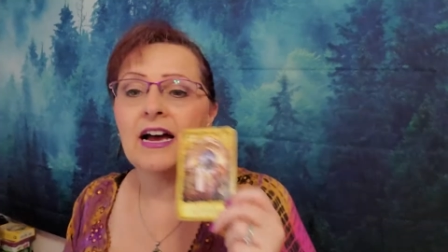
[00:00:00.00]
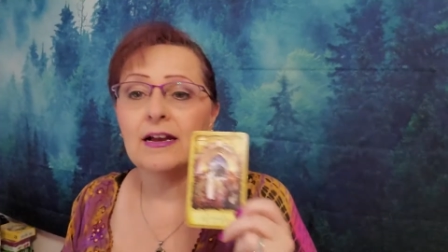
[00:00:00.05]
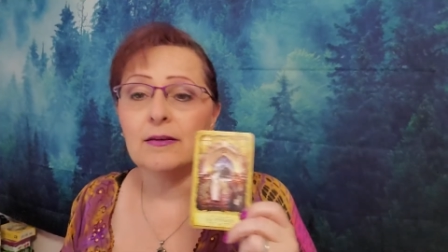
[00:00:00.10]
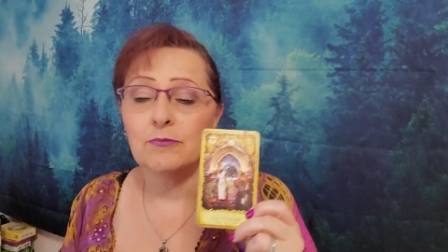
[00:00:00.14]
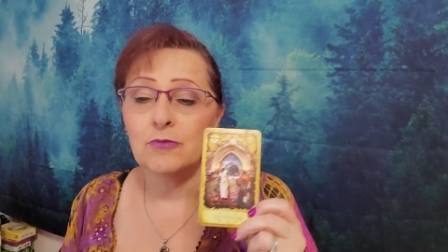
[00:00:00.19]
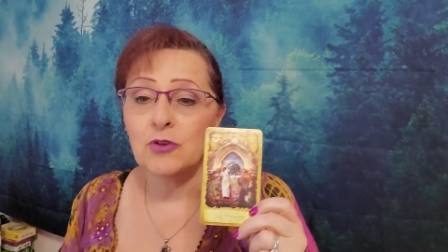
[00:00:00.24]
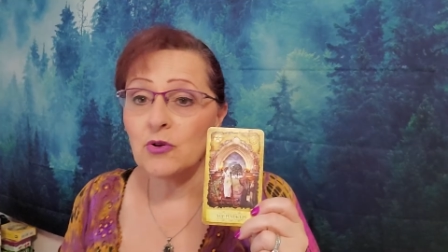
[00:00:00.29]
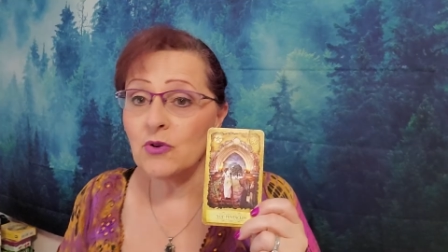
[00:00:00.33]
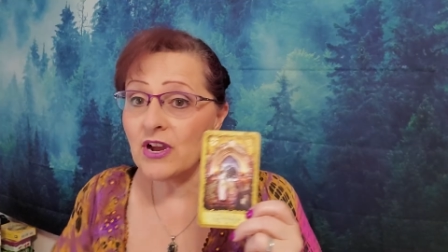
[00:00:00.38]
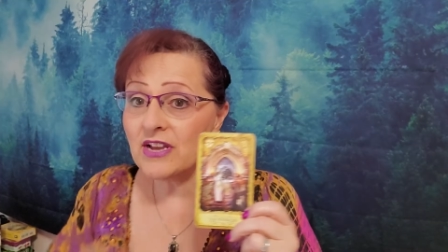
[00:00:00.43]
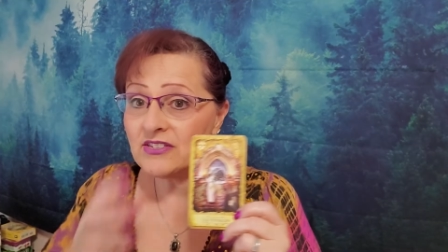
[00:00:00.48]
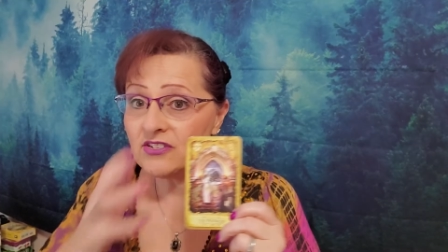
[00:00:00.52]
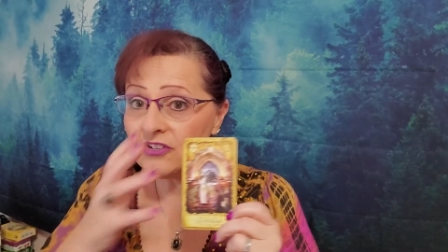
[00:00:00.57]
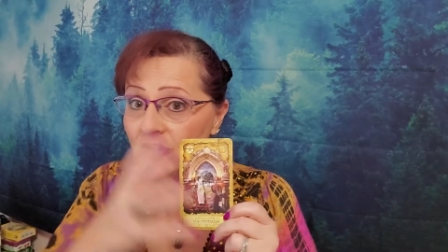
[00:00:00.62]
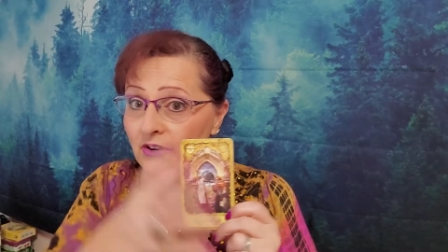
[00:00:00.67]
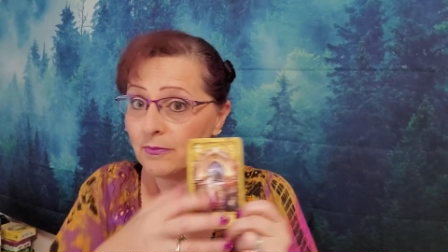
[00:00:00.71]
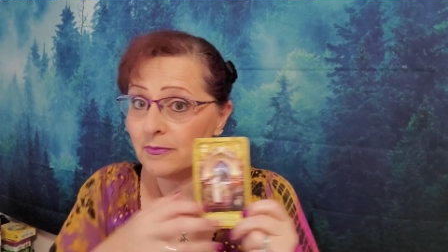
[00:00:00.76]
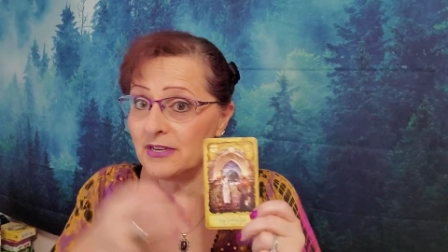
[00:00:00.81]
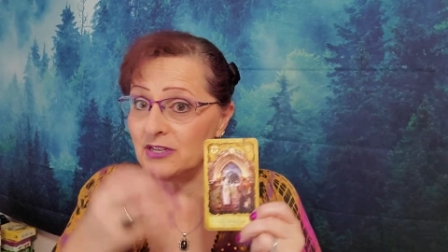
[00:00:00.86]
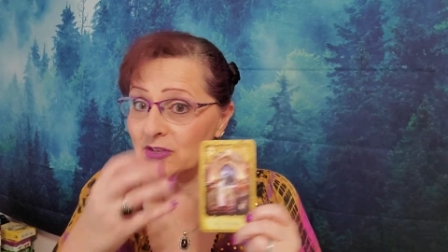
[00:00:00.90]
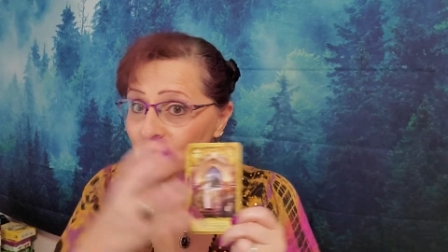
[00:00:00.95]
you guys are
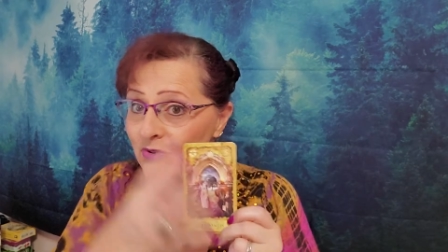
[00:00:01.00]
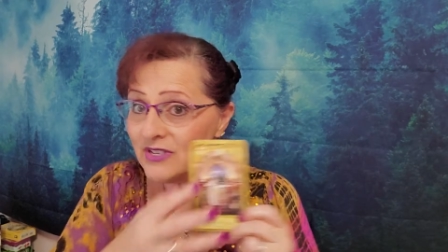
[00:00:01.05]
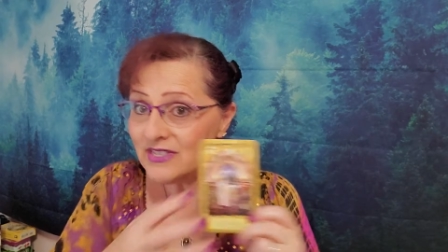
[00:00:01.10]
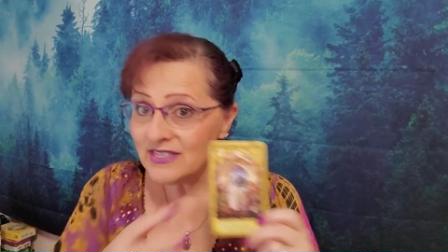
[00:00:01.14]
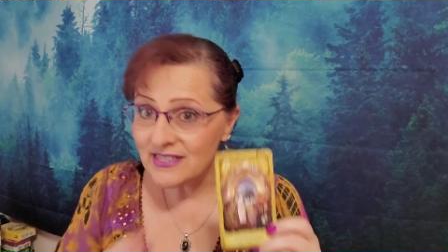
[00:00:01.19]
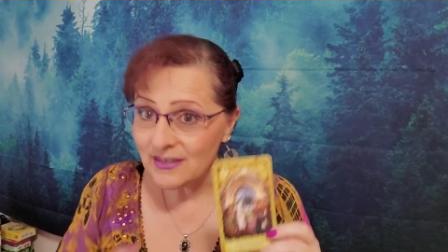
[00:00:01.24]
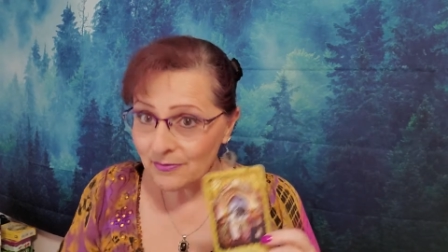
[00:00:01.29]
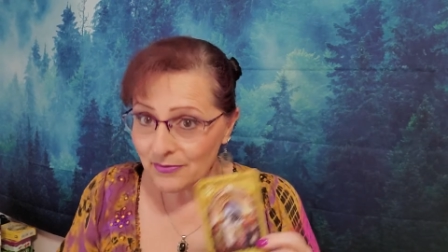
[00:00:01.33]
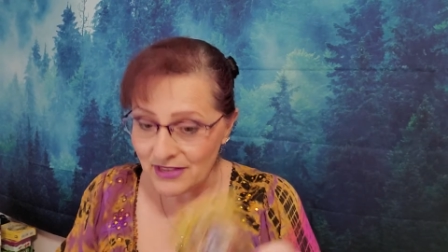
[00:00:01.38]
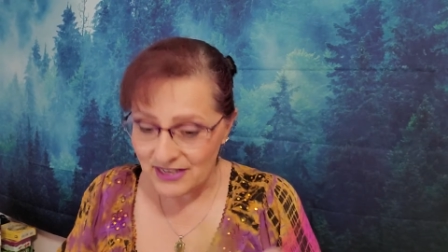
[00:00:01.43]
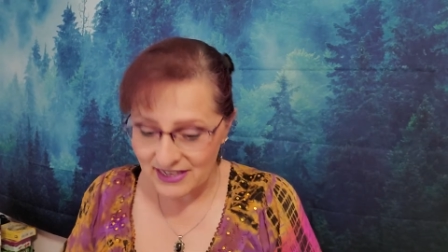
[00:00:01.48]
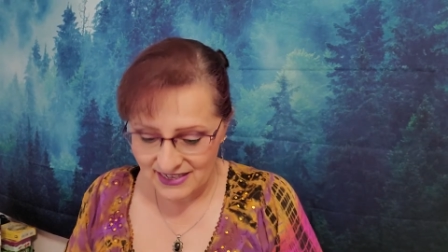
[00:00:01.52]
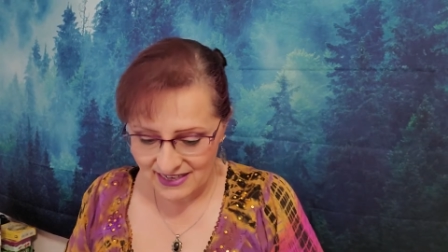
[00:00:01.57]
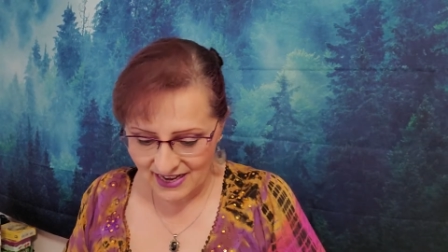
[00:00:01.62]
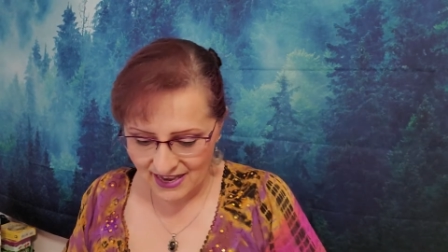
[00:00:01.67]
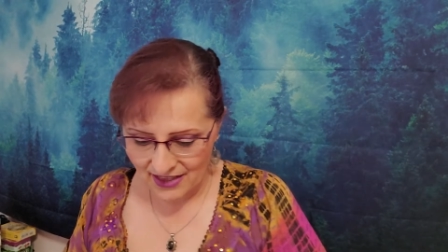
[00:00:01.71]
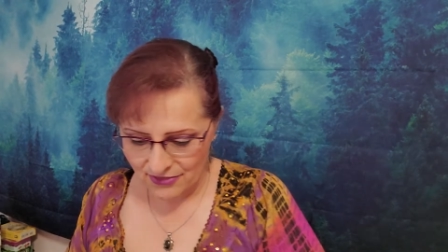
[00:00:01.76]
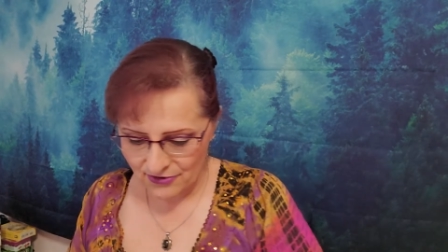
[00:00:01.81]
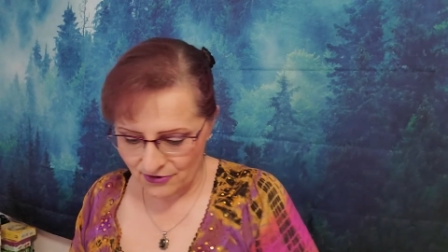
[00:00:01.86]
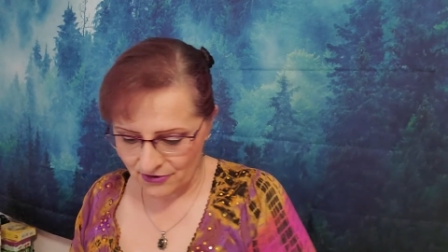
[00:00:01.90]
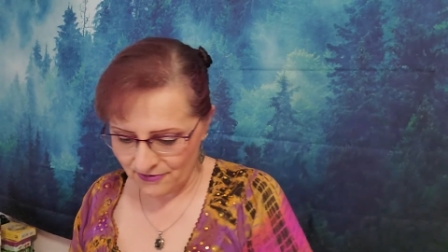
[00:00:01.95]
going to be doing something
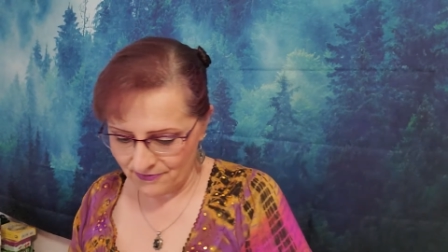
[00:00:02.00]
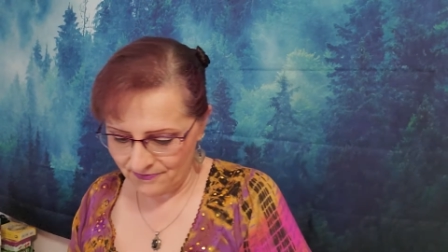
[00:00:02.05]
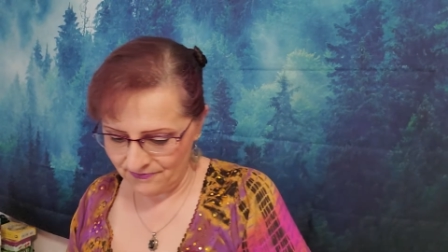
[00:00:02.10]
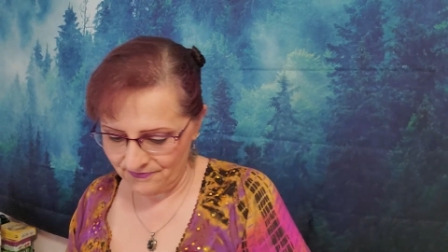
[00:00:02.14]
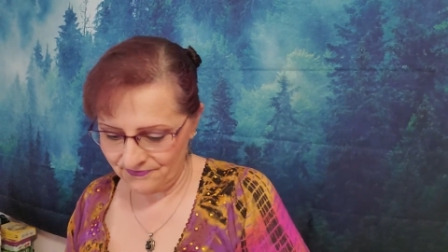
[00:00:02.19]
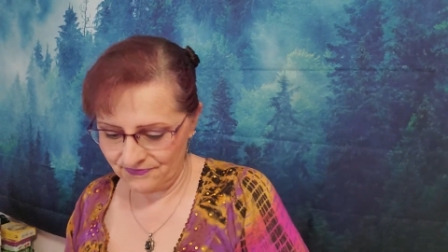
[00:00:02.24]
together.